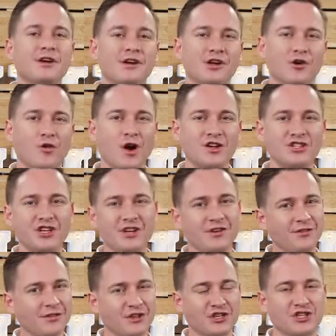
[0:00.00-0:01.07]
You're watching
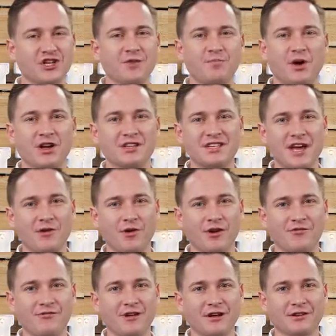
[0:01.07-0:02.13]
the Ship on Day
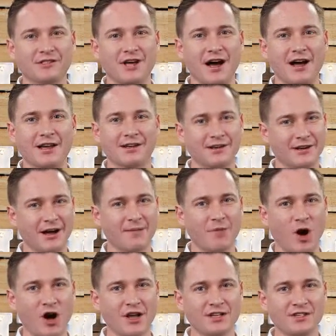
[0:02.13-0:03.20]
1 Field Guide. I'm
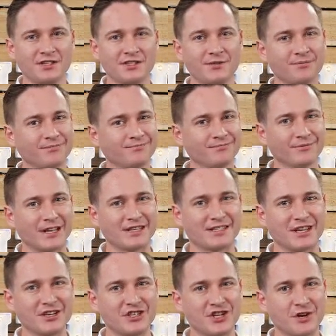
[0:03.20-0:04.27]
Hans. Let's
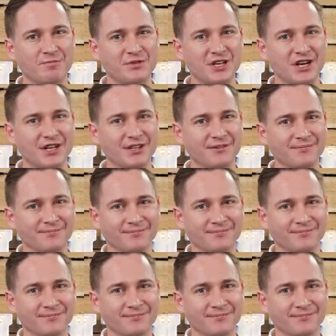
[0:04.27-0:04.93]
get ship done.